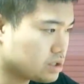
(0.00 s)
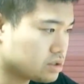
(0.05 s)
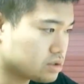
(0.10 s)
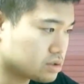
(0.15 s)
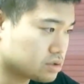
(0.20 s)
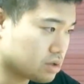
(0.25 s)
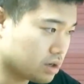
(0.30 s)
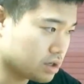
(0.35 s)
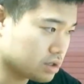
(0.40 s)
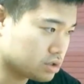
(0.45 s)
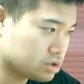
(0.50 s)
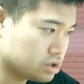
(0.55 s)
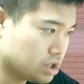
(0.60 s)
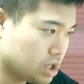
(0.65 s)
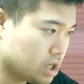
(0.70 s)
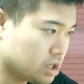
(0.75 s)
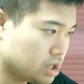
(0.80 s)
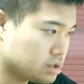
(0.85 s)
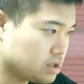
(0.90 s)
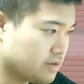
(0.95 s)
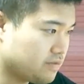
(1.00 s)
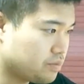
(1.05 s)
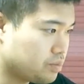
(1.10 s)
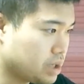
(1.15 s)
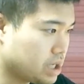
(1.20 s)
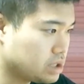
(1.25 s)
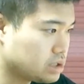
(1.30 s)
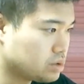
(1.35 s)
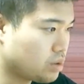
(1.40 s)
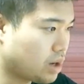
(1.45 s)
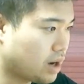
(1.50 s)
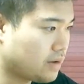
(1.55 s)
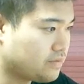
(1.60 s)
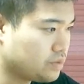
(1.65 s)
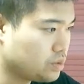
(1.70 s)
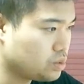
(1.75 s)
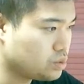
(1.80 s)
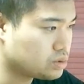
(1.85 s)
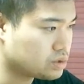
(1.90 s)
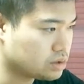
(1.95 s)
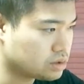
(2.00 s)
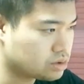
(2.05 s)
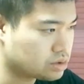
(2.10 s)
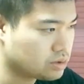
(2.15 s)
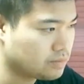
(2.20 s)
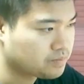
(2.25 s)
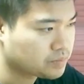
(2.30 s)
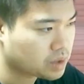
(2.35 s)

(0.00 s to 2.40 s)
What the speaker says: stock exchange if Beijing refuses